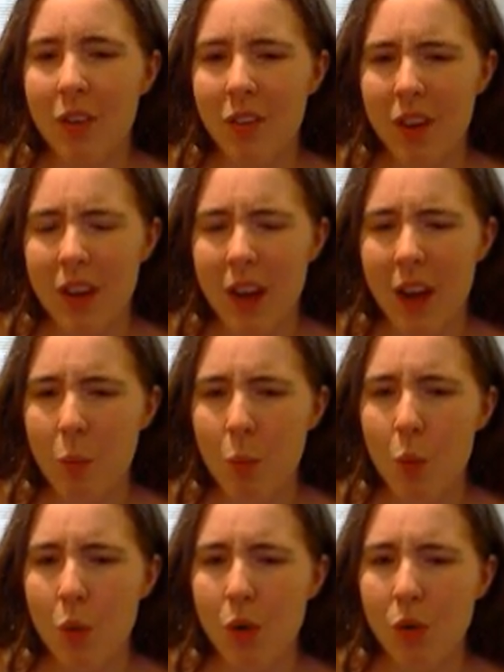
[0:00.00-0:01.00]
and at
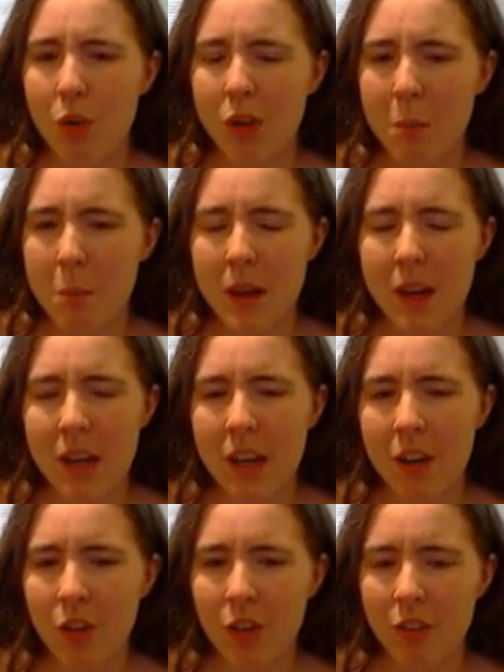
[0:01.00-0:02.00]
worst
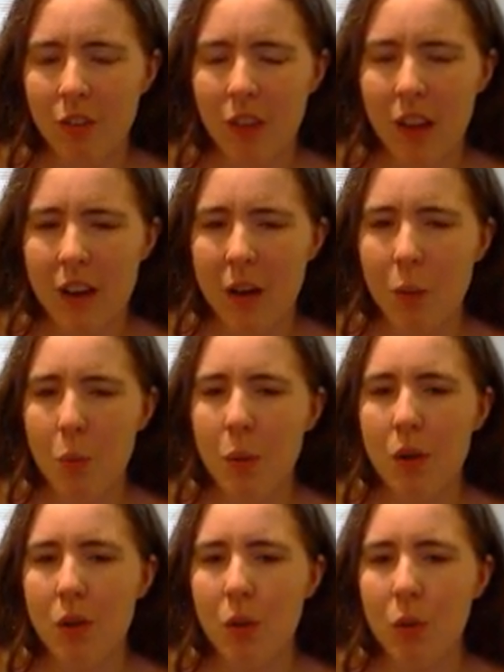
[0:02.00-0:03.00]
being just flat out
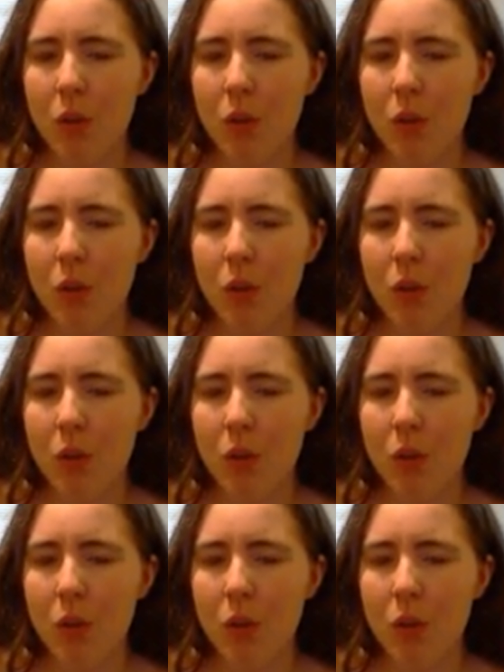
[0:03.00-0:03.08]
weirdos.